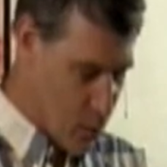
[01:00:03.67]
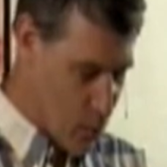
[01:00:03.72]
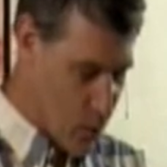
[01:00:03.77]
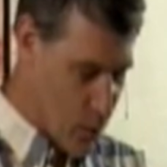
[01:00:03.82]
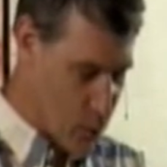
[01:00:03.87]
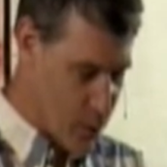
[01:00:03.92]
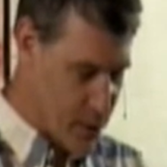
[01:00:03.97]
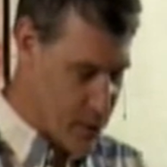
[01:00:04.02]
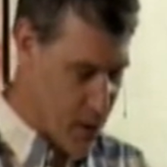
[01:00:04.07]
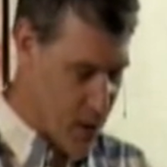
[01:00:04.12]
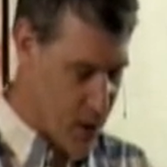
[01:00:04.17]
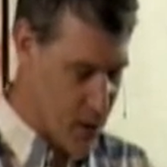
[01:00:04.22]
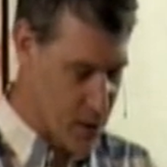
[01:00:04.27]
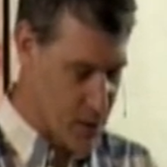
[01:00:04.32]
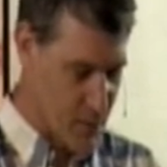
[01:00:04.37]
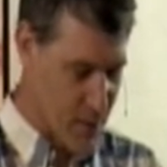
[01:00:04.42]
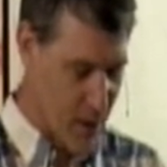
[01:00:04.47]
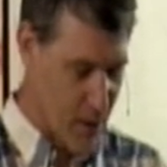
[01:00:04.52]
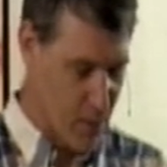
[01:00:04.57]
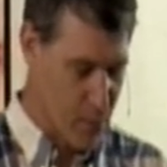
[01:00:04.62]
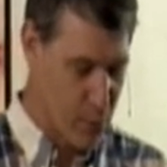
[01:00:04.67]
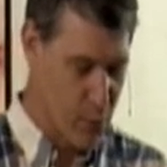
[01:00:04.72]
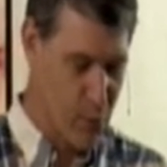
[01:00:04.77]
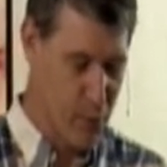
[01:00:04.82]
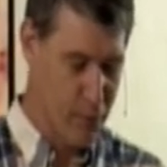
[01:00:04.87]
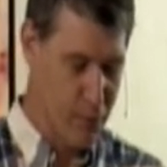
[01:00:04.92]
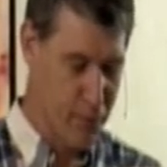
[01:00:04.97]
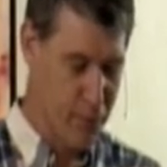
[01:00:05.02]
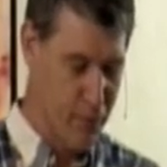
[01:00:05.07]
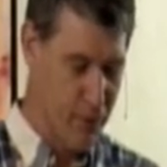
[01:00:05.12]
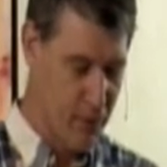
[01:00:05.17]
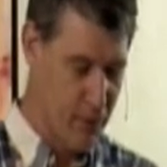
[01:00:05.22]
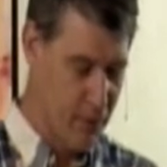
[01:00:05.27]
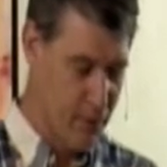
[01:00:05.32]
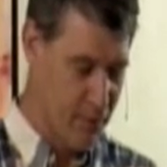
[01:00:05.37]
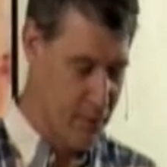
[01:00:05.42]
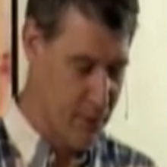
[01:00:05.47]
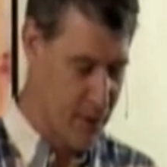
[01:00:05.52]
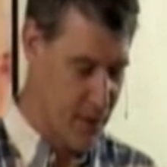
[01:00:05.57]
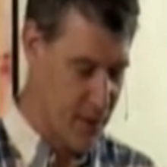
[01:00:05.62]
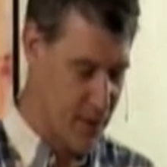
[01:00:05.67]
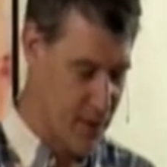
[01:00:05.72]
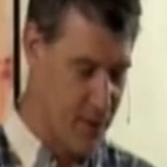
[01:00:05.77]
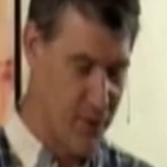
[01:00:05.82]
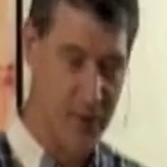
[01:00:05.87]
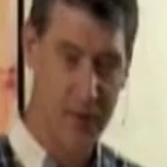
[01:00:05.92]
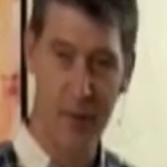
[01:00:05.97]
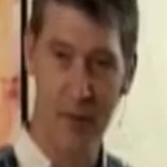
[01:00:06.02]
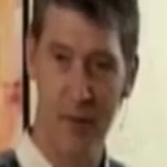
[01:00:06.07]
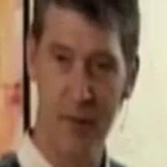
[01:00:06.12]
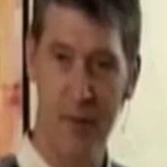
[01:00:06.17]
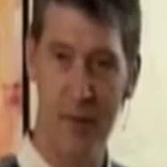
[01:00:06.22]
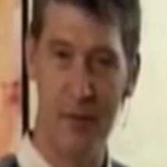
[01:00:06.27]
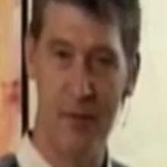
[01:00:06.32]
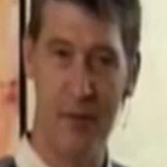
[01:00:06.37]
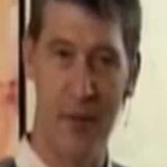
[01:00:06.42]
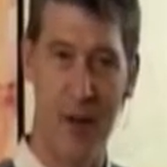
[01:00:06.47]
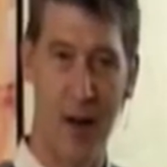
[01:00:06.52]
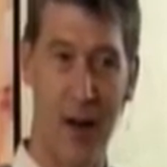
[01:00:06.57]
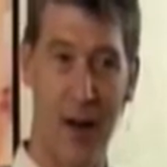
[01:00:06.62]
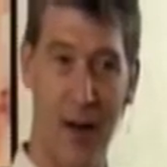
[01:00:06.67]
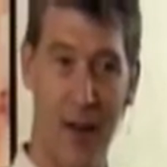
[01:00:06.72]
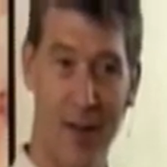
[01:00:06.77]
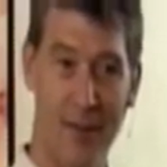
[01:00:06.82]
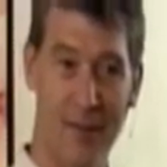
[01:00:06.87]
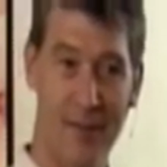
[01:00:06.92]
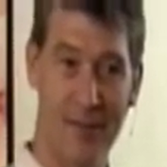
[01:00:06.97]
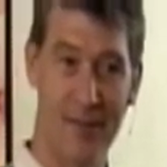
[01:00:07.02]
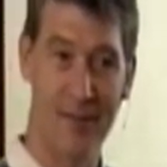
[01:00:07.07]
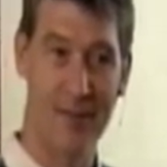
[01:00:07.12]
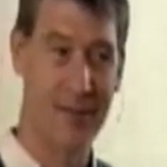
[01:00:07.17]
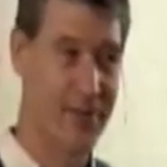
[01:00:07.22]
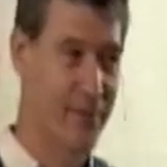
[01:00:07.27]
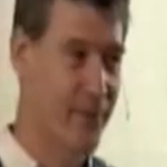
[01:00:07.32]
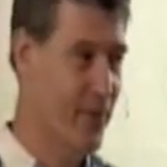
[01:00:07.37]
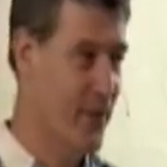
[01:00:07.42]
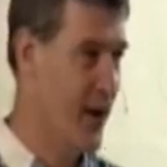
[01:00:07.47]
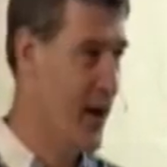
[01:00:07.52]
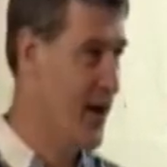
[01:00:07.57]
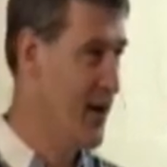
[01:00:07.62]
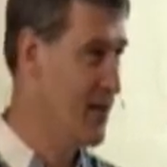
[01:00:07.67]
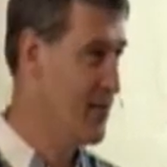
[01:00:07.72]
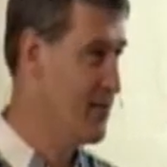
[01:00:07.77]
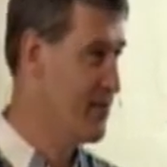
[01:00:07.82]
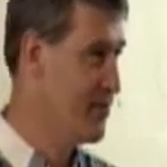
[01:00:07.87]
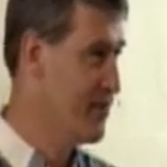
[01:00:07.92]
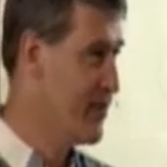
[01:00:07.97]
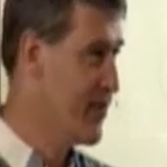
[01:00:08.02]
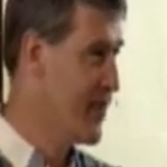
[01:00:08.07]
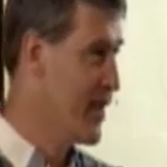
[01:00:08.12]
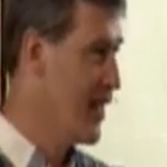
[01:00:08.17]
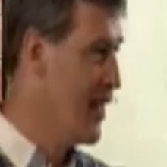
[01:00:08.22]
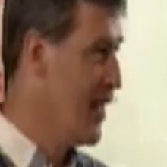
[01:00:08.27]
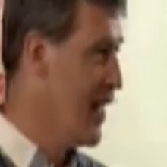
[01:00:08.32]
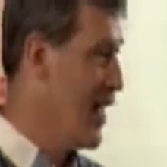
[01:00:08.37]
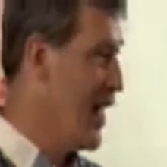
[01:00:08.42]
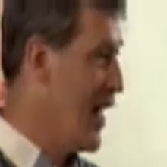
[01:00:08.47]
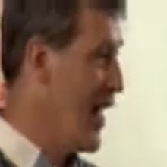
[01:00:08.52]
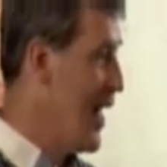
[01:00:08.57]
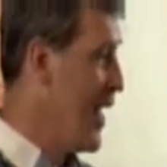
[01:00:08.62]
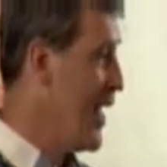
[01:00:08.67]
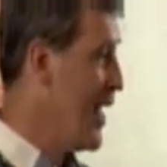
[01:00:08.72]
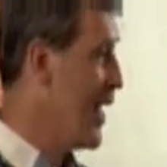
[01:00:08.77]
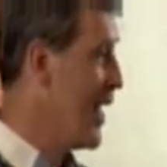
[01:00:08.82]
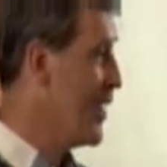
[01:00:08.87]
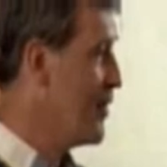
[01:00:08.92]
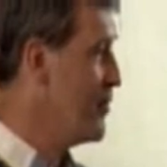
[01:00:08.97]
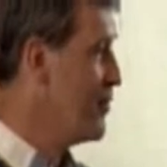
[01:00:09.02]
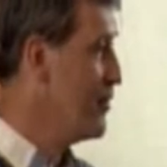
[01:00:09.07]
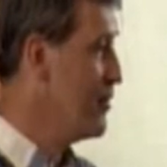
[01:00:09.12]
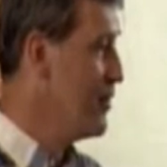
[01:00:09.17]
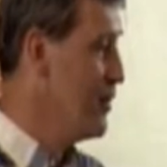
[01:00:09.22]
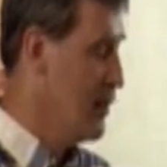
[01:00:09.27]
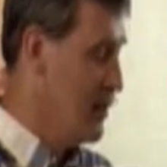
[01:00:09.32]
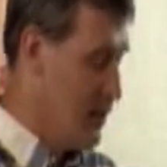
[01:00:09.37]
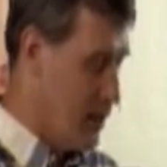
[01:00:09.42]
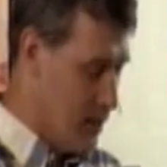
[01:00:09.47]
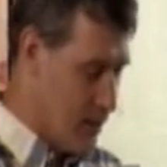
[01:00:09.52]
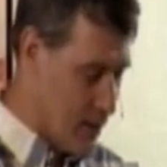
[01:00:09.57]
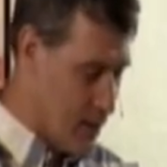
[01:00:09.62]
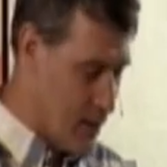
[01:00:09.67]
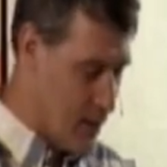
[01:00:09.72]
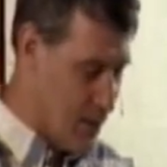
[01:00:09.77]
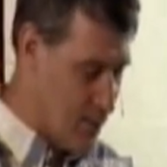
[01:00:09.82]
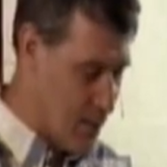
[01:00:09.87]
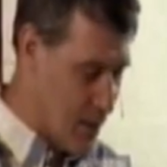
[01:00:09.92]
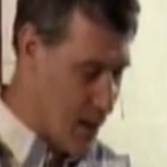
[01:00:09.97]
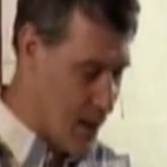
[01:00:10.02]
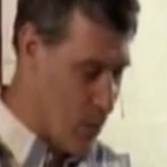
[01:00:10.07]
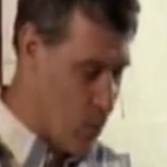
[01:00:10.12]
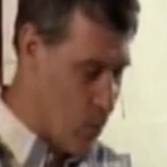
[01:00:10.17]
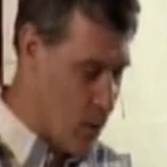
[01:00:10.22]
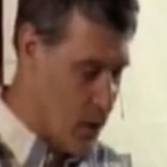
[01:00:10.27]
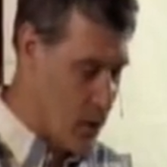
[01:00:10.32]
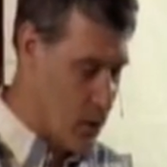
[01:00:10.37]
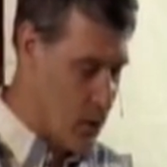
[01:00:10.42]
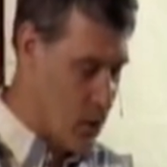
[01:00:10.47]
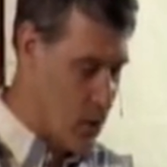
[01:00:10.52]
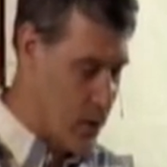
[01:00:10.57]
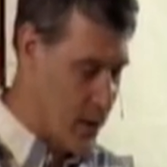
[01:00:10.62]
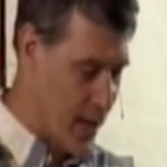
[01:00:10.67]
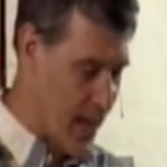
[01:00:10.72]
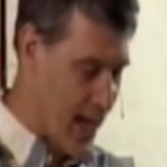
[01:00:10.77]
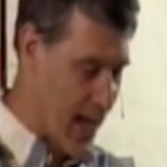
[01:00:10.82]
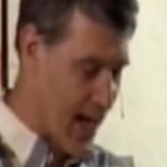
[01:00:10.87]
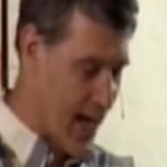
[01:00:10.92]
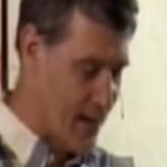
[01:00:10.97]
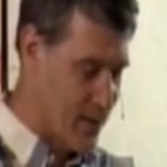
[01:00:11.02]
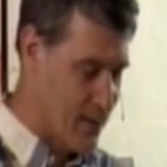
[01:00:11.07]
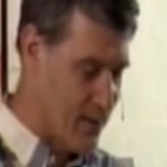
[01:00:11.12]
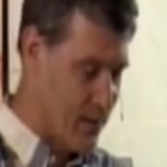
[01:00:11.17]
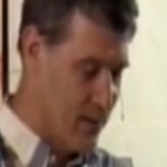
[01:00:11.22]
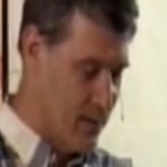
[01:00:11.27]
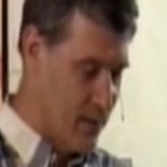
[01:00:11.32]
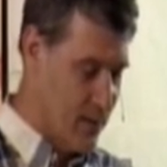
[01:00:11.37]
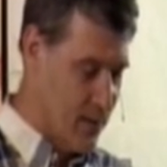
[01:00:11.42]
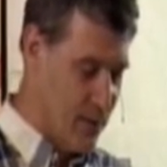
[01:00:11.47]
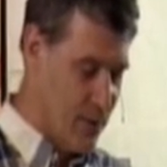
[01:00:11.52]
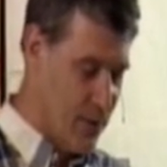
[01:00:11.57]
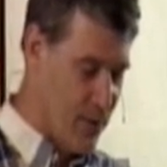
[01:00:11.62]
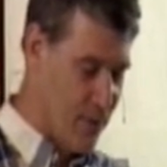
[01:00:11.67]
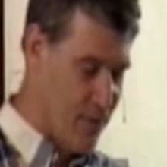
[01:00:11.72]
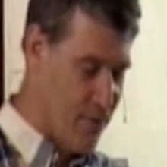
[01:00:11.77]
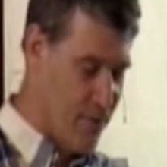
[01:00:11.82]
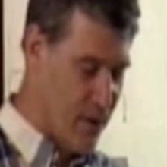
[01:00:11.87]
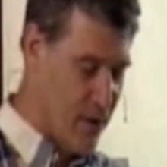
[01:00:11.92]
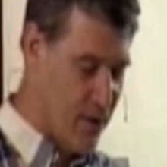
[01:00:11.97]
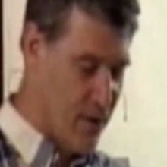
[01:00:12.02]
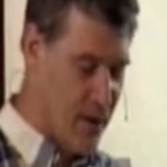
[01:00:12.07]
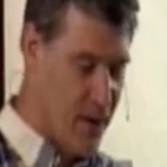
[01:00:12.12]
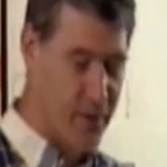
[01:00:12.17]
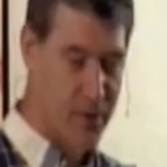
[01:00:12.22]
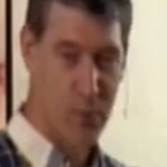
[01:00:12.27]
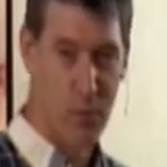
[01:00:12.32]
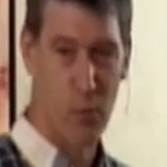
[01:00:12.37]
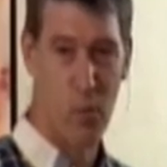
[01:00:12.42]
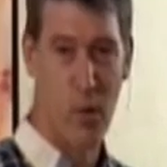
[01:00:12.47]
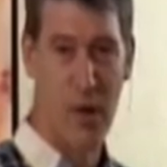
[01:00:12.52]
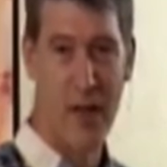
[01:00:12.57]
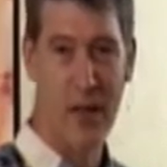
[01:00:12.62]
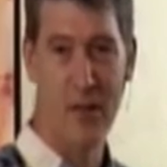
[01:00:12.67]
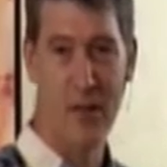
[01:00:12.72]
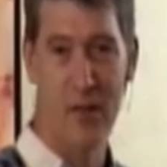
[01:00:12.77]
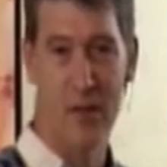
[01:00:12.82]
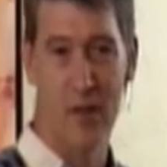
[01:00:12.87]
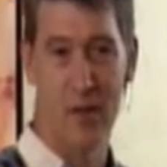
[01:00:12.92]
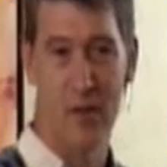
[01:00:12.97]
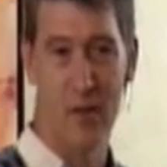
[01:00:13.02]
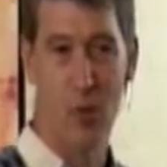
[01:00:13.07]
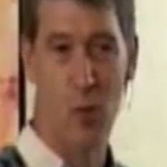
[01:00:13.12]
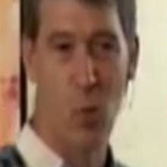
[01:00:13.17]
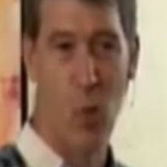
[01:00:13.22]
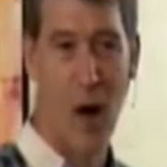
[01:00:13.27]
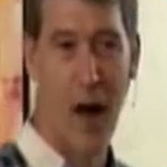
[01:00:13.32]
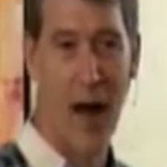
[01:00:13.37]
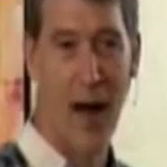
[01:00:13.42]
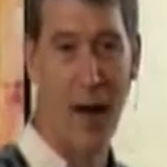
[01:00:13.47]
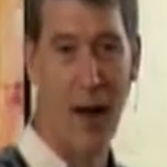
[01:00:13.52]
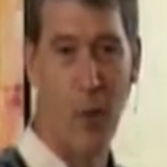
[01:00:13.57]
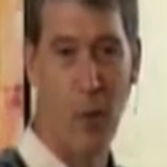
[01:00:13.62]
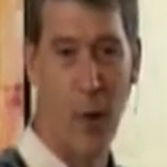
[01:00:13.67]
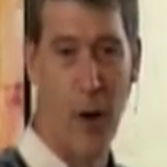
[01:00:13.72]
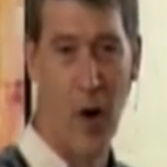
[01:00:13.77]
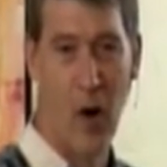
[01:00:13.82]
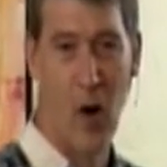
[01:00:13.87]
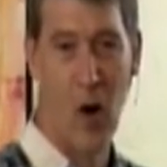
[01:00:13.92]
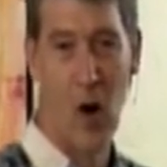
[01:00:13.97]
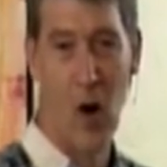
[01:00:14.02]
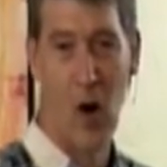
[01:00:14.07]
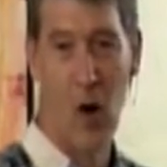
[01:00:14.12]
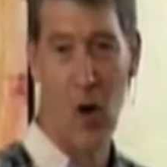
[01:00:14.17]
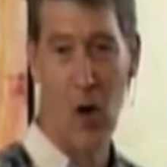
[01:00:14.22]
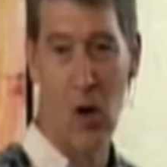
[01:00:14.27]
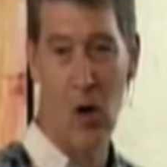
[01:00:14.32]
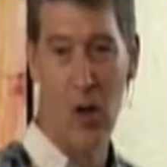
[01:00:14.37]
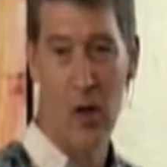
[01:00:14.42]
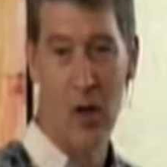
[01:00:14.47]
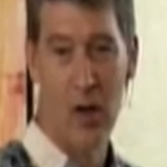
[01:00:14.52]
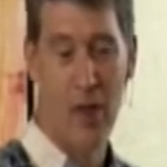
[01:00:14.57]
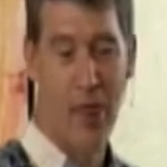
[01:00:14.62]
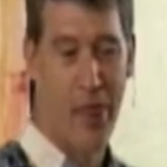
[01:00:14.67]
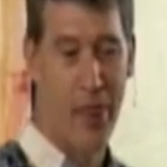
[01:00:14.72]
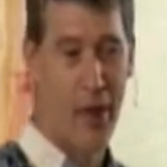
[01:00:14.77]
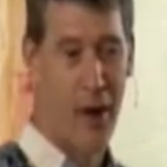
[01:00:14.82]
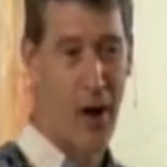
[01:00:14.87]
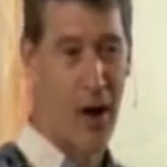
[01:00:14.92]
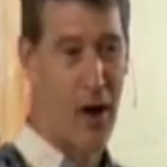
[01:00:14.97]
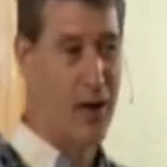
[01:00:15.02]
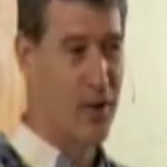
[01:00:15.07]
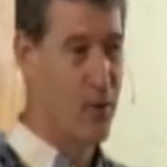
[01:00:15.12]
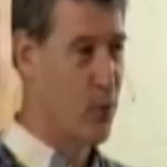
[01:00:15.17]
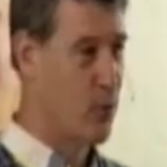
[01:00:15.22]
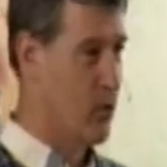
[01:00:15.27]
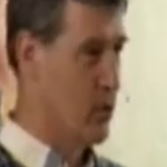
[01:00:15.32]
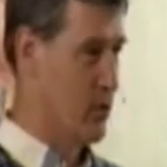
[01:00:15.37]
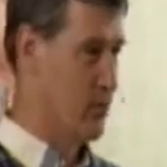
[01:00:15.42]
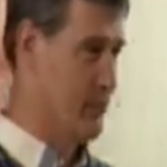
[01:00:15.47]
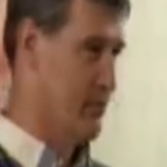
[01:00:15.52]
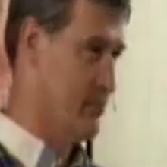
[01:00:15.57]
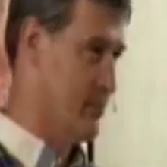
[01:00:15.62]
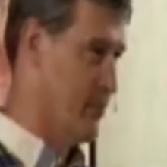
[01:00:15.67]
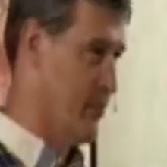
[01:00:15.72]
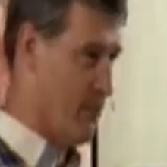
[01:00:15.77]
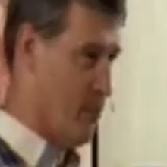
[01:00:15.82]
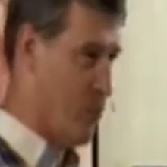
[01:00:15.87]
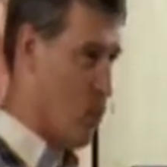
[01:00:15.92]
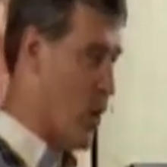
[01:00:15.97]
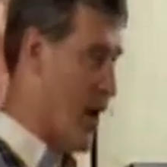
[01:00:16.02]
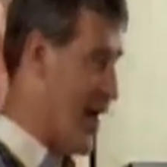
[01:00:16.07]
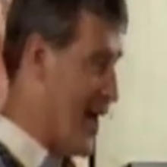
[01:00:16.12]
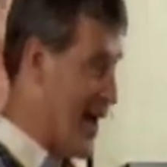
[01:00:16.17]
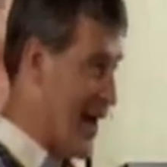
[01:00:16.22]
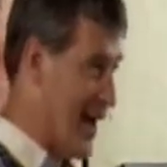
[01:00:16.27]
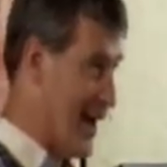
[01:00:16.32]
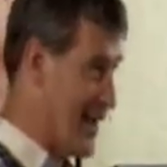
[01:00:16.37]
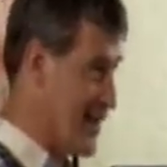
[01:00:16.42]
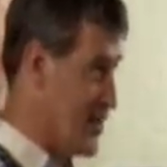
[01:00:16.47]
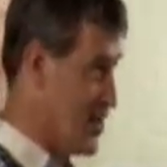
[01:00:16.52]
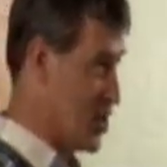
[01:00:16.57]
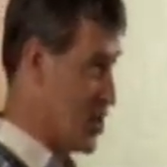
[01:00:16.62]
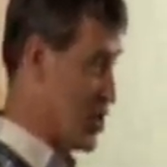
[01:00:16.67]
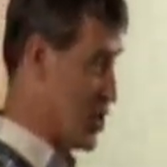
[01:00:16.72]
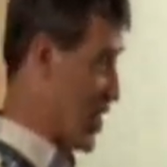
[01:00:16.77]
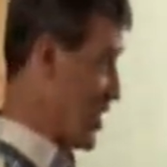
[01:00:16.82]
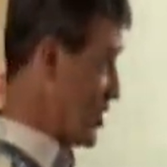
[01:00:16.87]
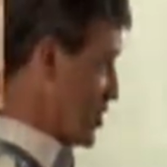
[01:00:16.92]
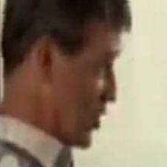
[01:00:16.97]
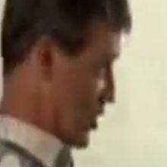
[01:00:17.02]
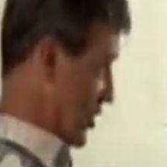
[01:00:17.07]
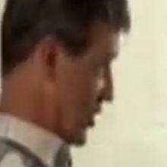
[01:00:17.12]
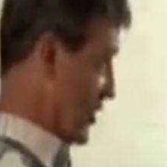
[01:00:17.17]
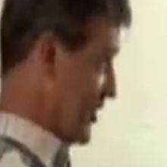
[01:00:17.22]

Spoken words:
we talked about proof for the existence of God, right? And I want to look at the various reasons why we all thought, or why I suggested,